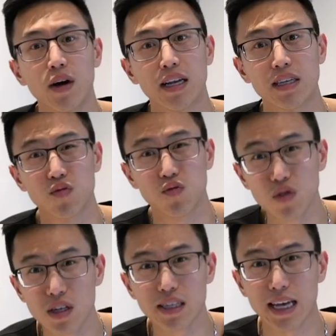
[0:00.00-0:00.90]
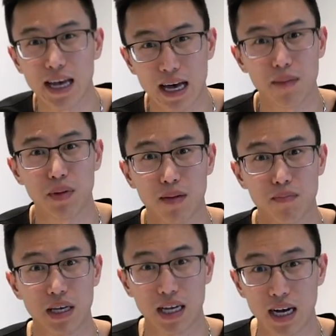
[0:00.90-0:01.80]
what is really
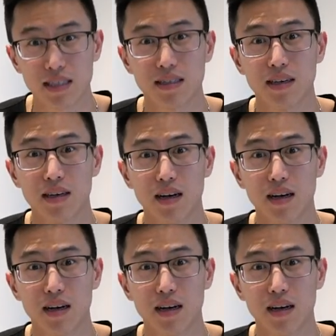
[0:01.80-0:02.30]
happening because